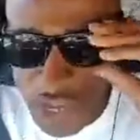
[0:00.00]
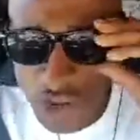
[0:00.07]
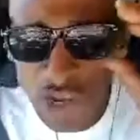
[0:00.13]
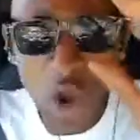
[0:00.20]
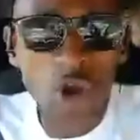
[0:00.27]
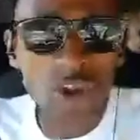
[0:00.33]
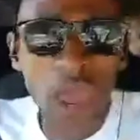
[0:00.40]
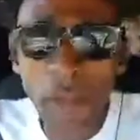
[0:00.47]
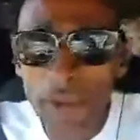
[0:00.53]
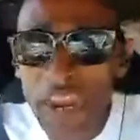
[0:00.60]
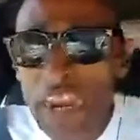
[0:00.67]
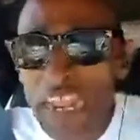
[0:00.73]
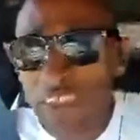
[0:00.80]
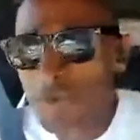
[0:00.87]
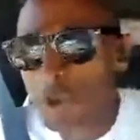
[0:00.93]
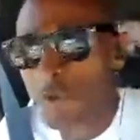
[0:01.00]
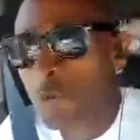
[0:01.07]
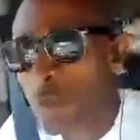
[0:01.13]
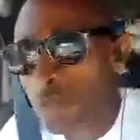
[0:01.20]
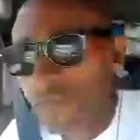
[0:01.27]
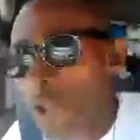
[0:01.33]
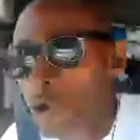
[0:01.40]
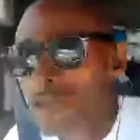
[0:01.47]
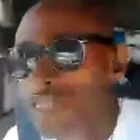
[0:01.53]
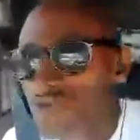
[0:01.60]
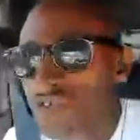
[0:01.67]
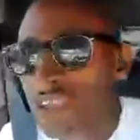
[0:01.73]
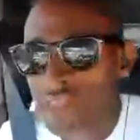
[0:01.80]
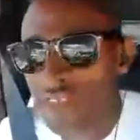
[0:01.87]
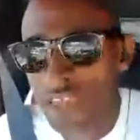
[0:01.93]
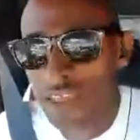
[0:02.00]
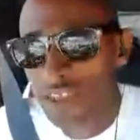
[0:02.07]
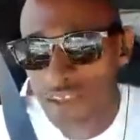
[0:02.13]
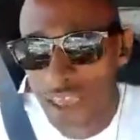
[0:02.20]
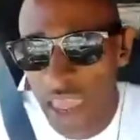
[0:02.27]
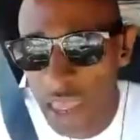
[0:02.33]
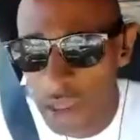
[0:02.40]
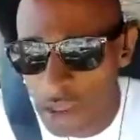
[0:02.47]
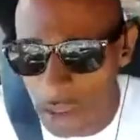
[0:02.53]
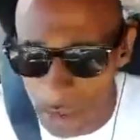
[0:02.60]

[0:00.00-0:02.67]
So those, I'm going to leave it with those three things, yeah?